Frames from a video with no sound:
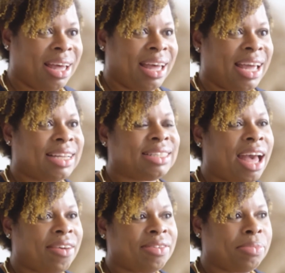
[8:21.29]
Is
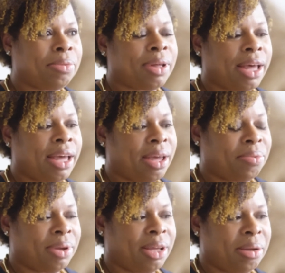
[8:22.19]
having people. I
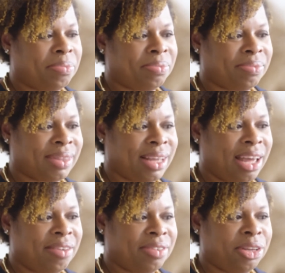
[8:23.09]

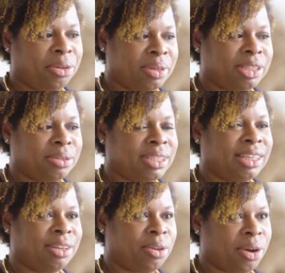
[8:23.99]
have a new
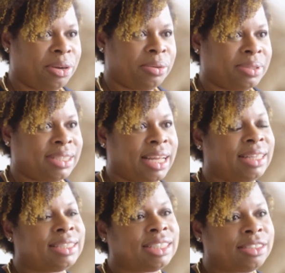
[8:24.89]
associate lawyer who said
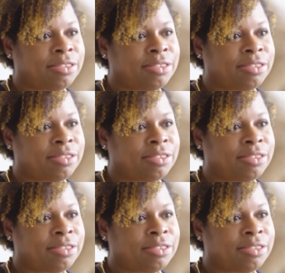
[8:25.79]
this is the